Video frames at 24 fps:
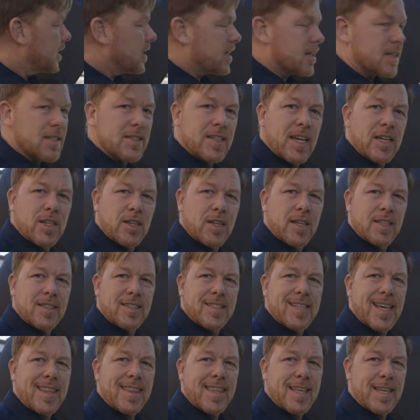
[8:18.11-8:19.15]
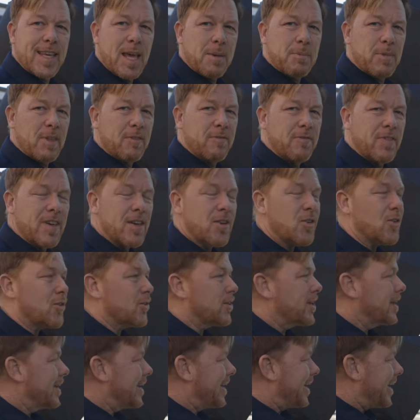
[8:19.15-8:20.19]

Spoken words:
because I could set the depth of field